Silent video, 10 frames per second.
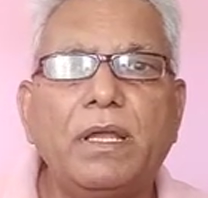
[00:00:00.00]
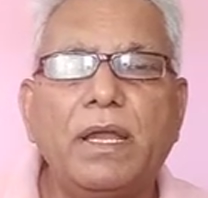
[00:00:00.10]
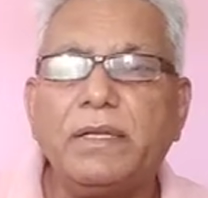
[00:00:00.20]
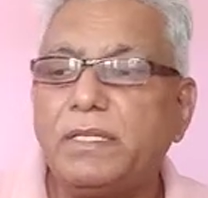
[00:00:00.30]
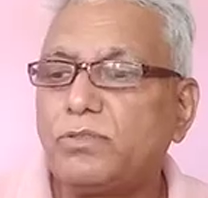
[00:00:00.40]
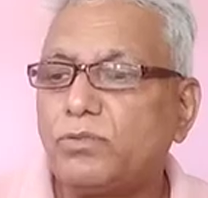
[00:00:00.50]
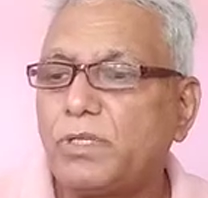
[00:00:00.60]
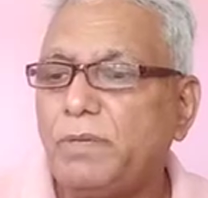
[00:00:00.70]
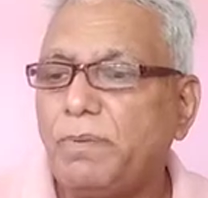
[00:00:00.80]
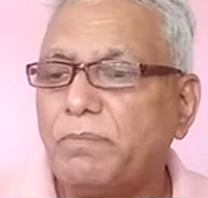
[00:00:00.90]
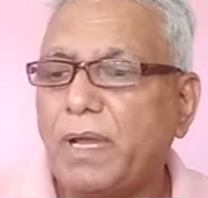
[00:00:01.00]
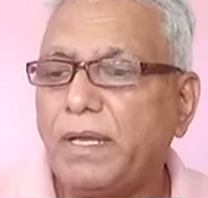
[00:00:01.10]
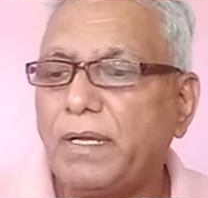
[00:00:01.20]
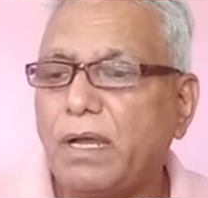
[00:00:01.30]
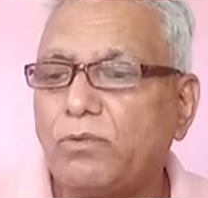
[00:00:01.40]
and they should keep in
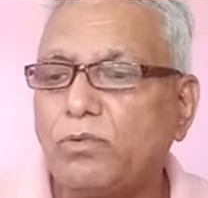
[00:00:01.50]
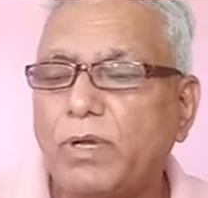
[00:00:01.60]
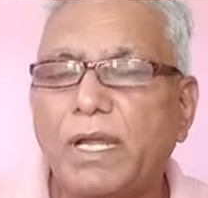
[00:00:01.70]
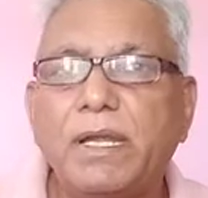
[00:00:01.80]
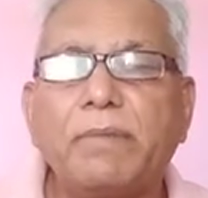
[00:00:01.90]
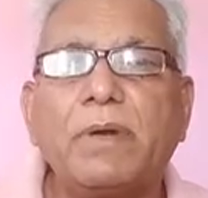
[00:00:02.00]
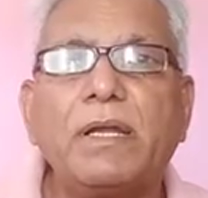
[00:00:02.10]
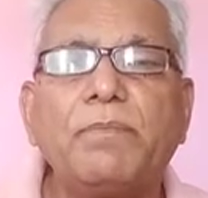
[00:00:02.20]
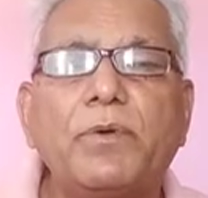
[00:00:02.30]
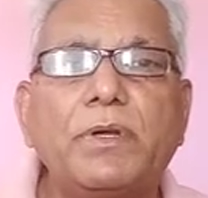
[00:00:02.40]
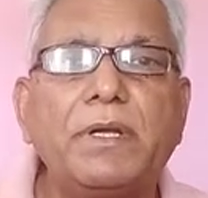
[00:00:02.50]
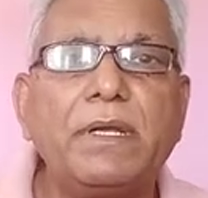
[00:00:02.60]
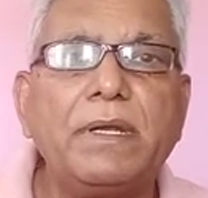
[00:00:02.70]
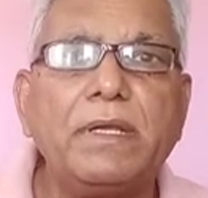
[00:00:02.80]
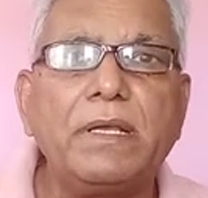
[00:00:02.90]
mind how to write and what important
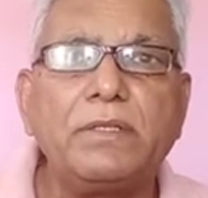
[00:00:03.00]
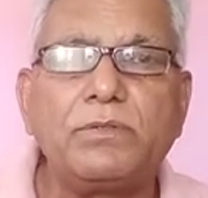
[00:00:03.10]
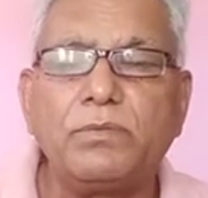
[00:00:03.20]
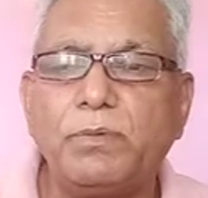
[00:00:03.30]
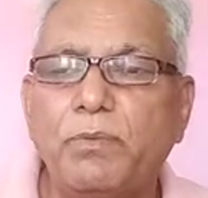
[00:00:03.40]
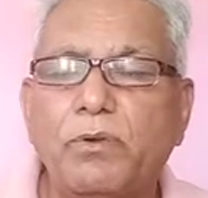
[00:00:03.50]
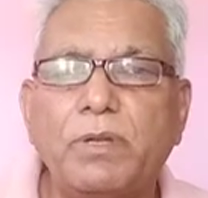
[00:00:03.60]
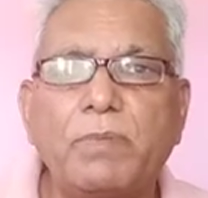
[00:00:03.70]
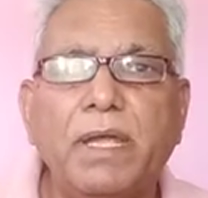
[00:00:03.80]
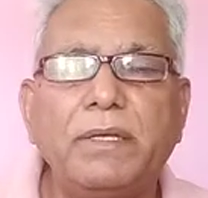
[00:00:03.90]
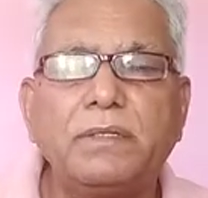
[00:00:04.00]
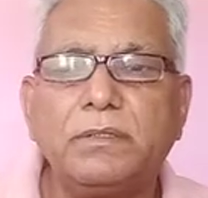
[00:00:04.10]
areas to be borne in mind.